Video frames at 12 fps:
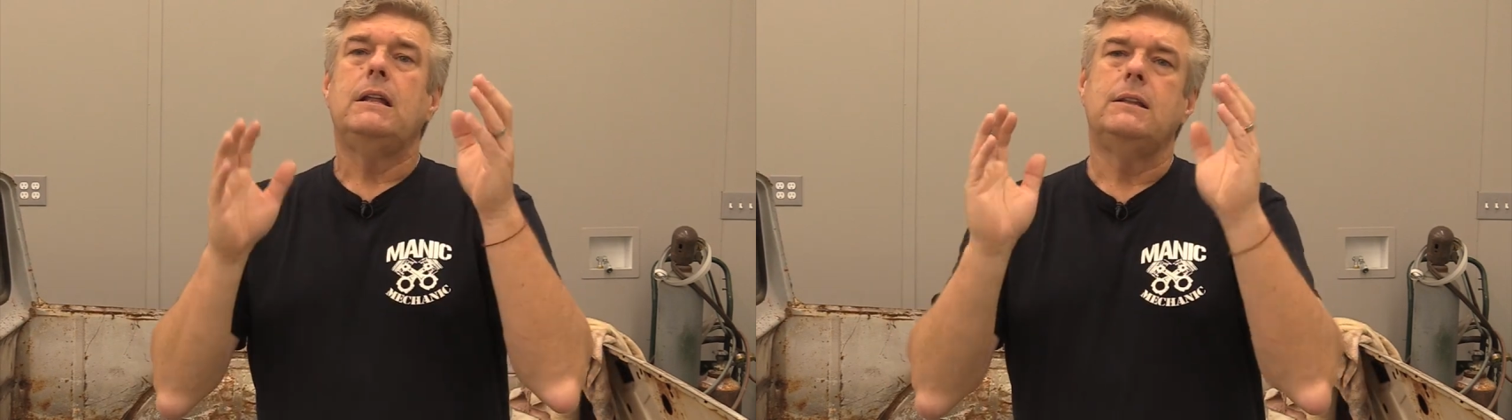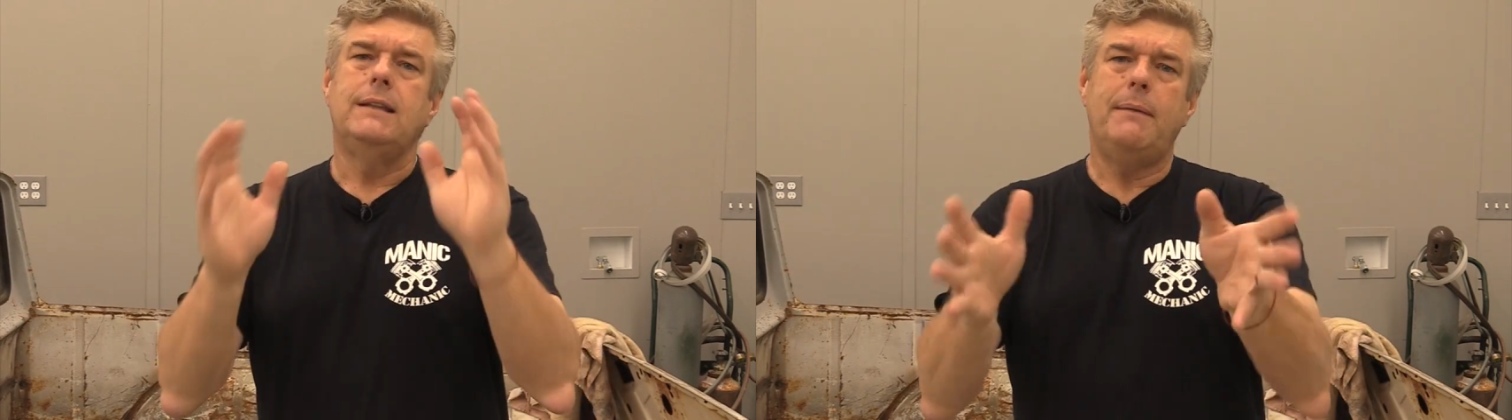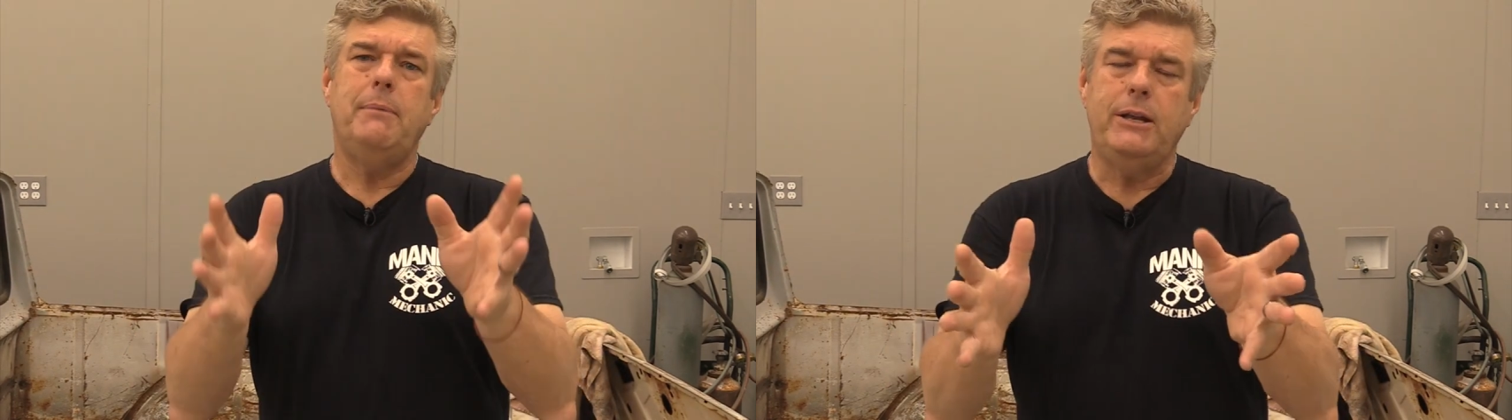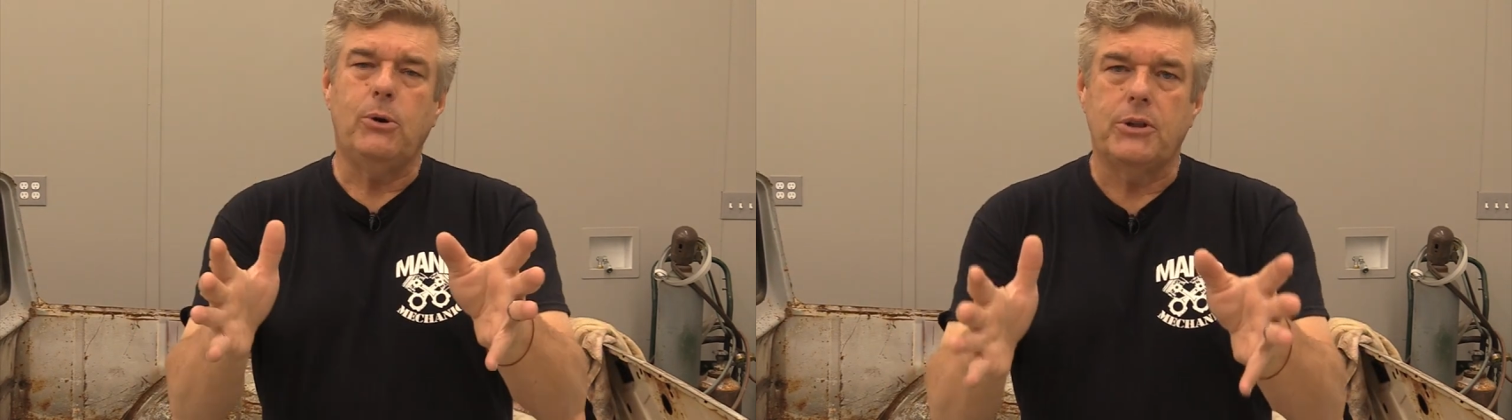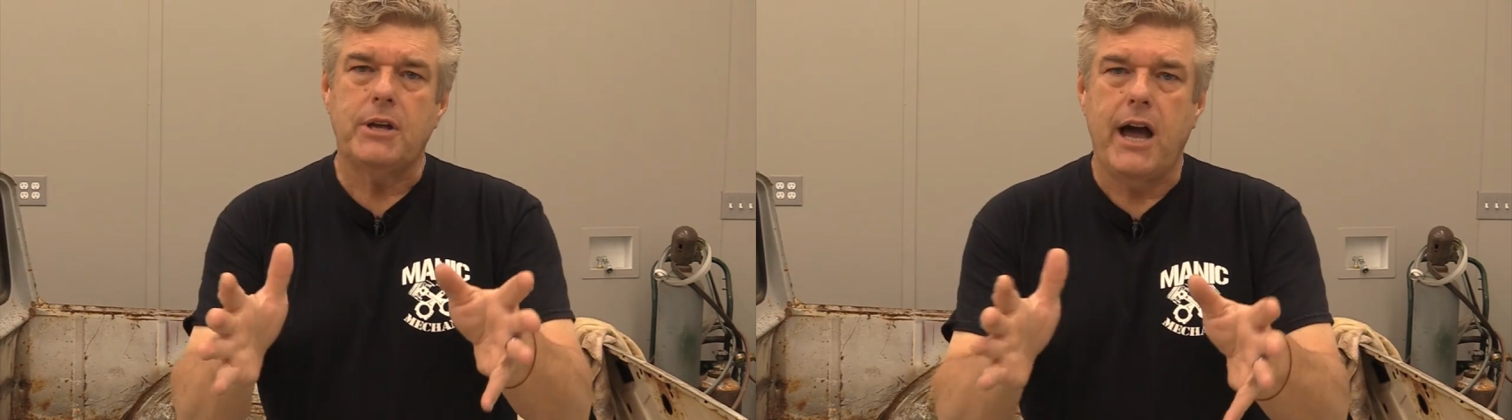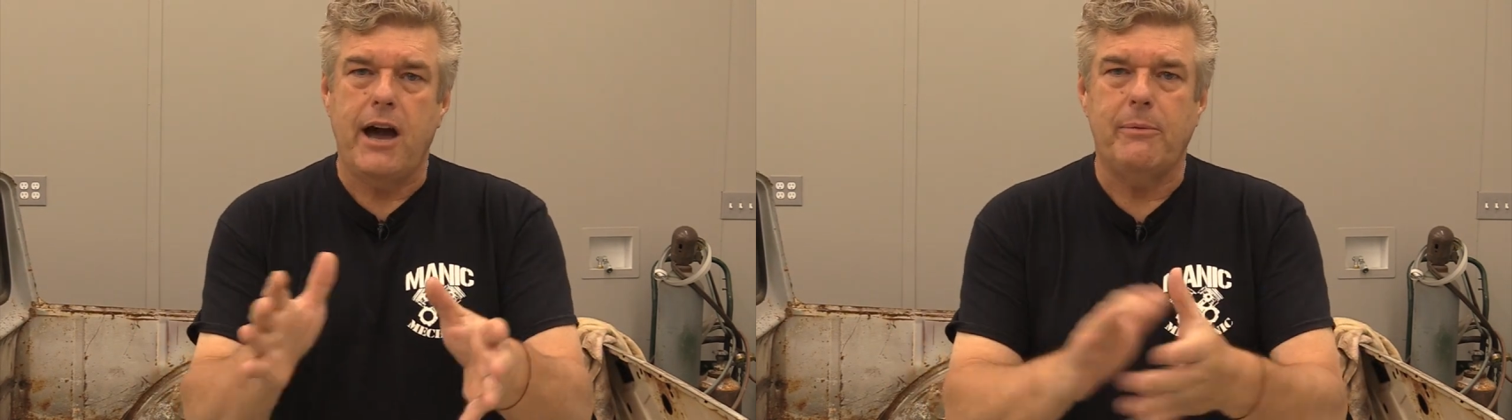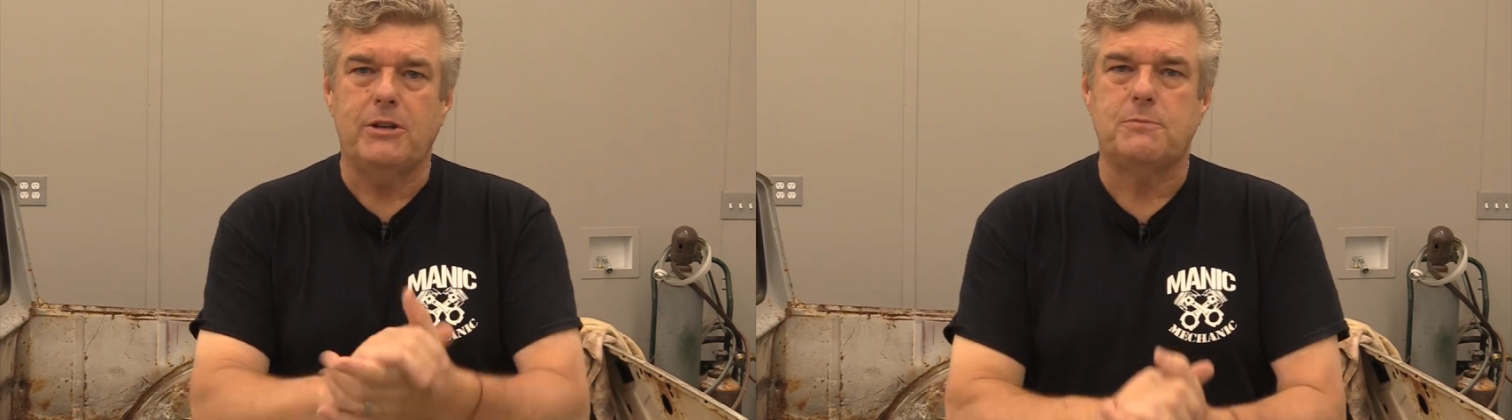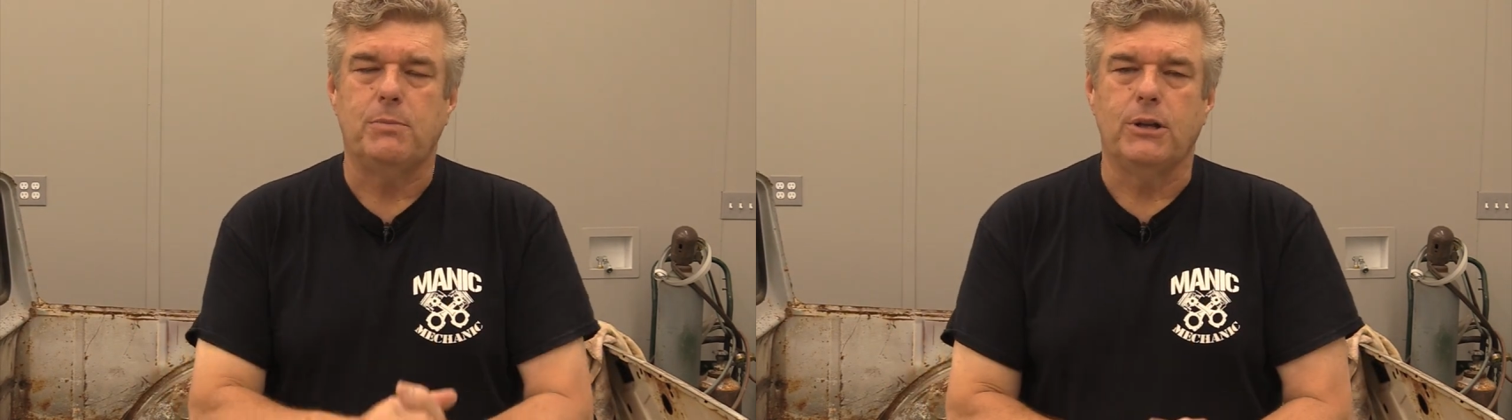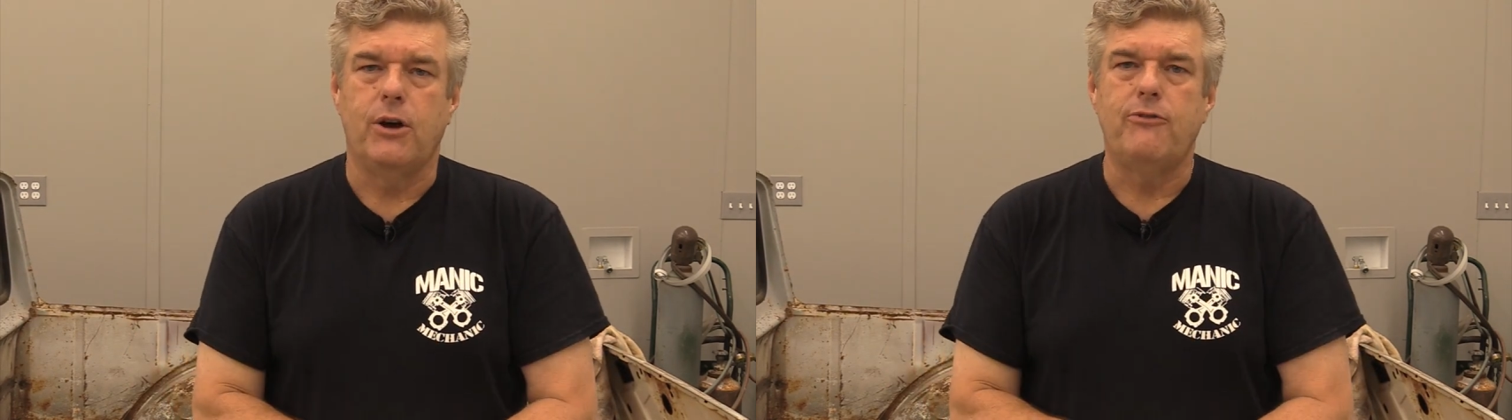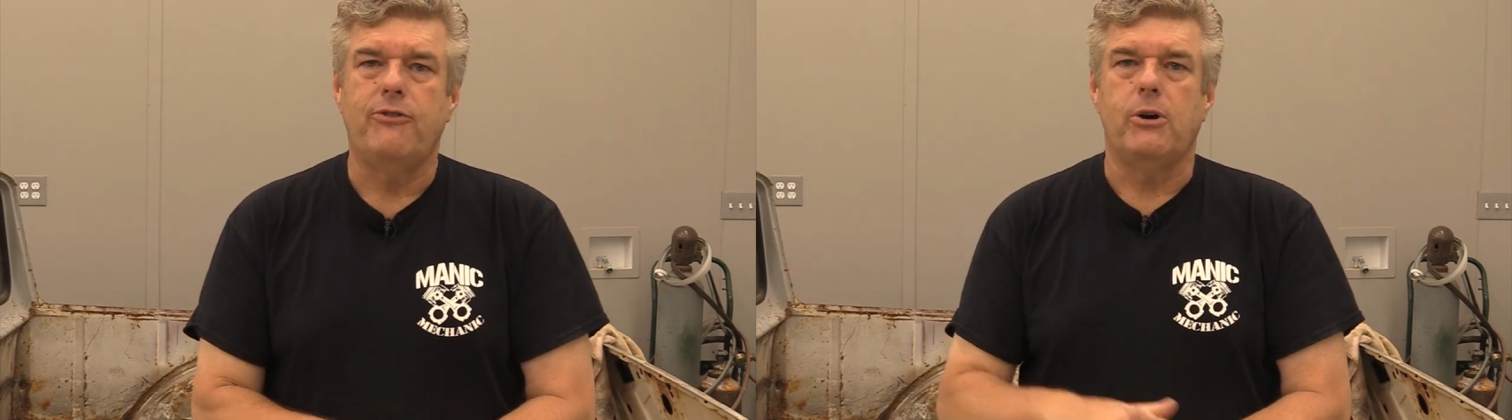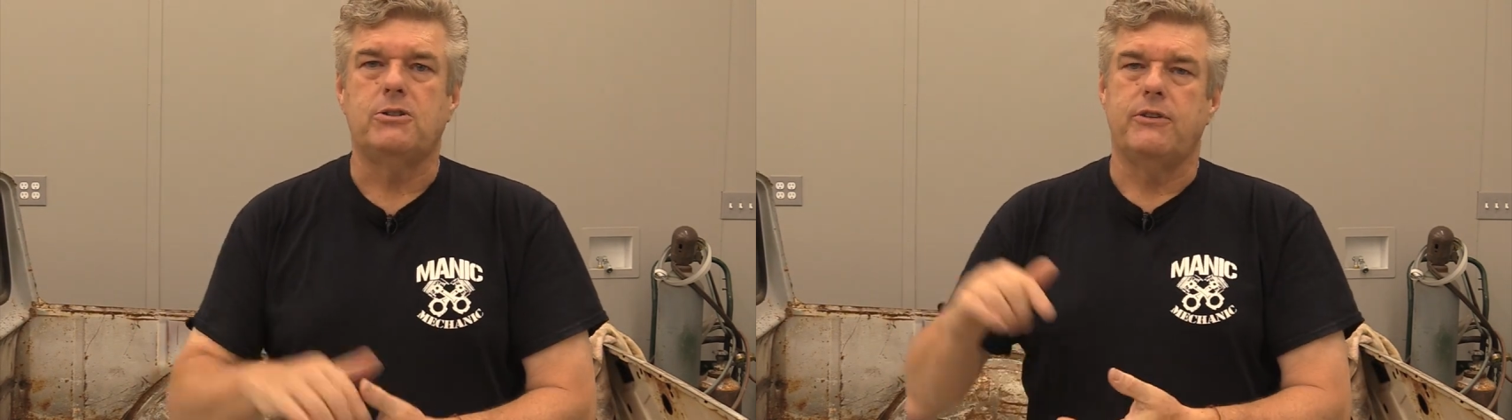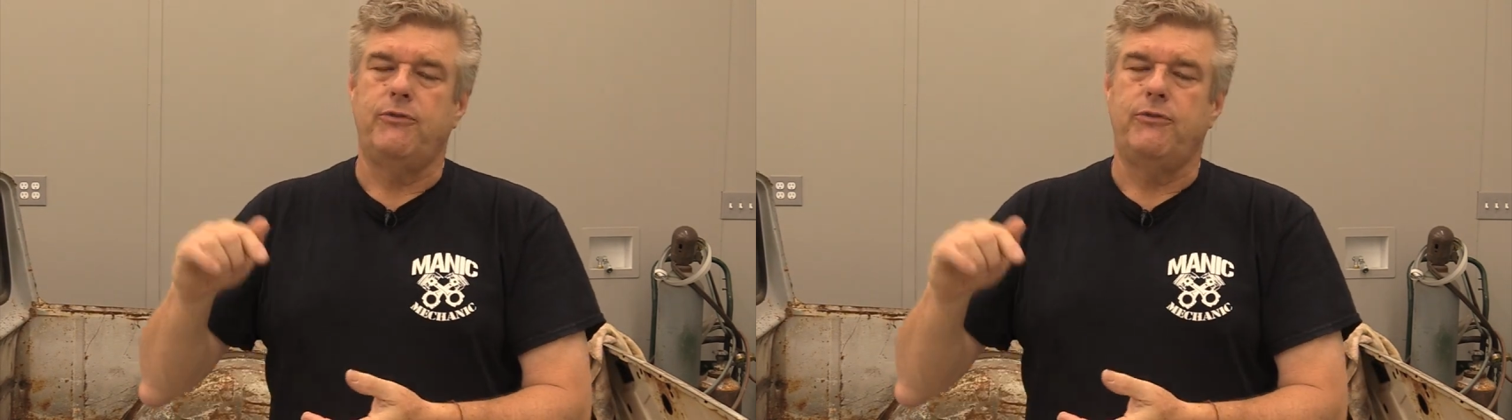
Let me know in the comments below, folks,